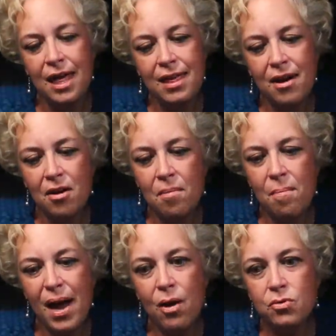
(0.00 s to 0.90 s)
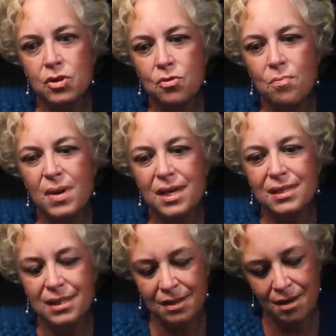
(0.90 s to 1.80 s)
They are about to
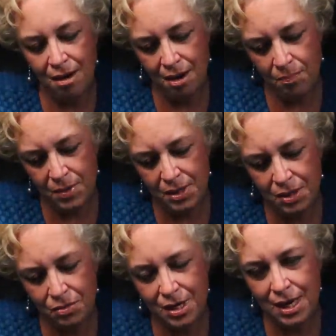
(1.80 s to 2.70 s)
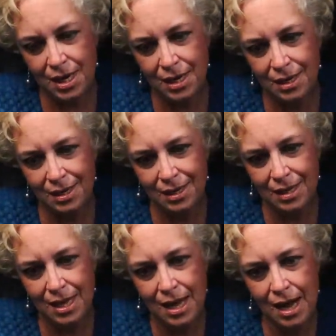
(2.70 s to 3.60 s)
miss an opportunity.
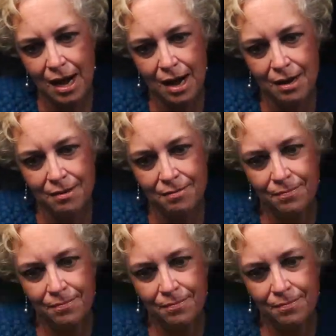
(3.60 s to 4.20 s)
They are.